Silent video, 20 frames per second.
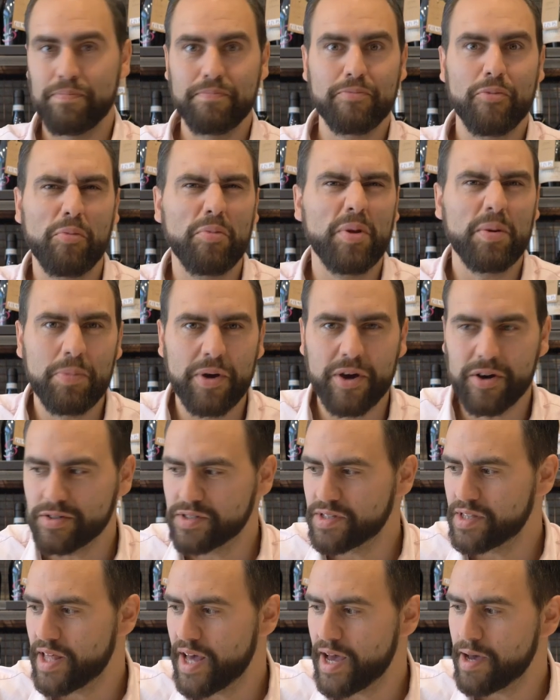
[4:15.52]
probably
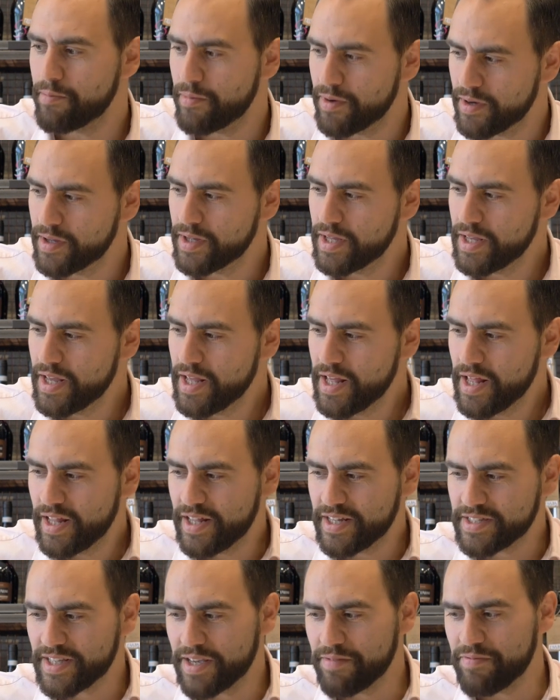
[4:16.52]
because of that, but
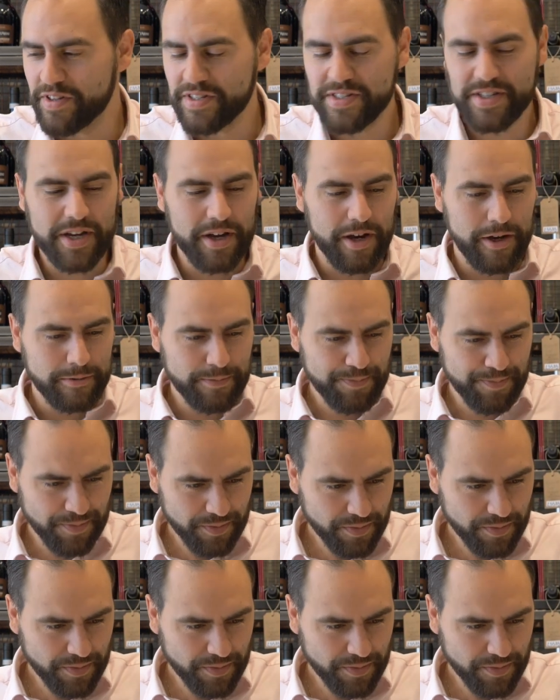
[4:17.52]
let's give this a go.